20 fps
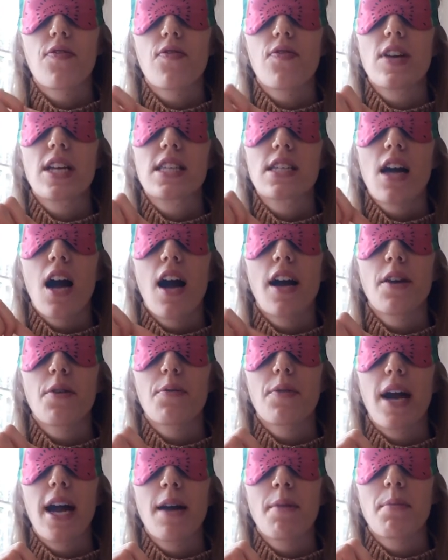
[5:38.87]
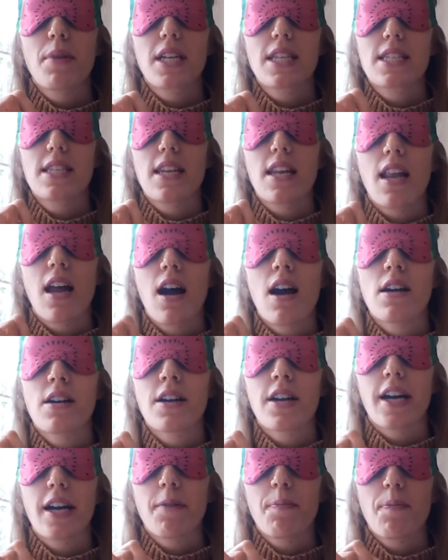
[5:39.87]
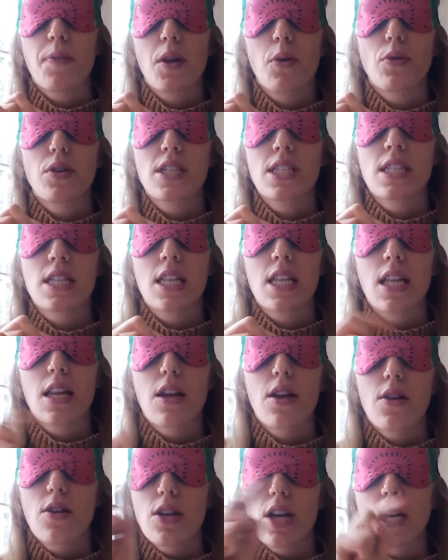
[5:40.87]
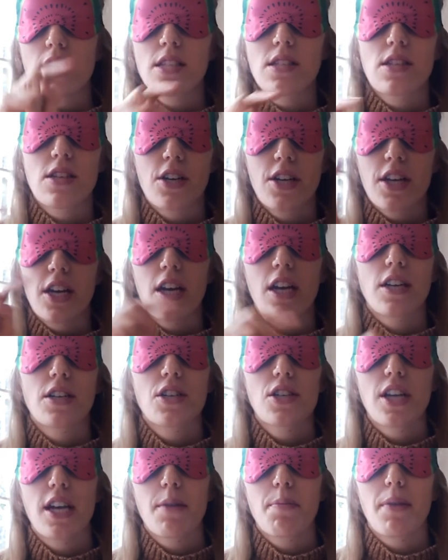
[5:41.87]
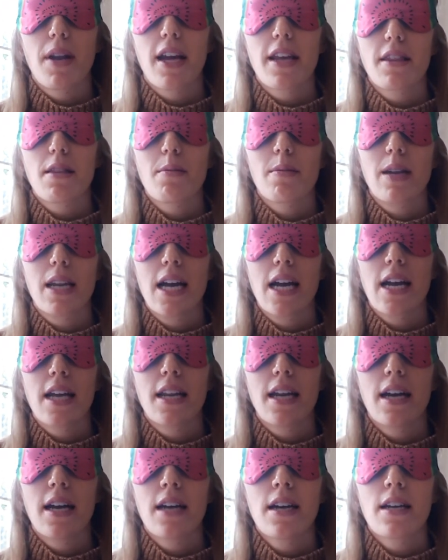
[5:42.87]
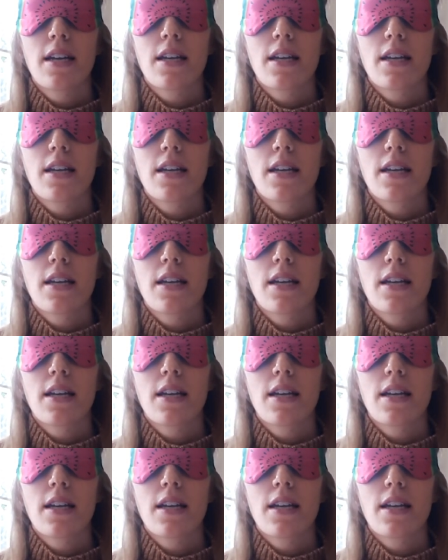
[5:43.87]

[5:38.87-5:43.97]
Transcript: it's kind of round, but it's longer. It wasn't a circular shape like the banana.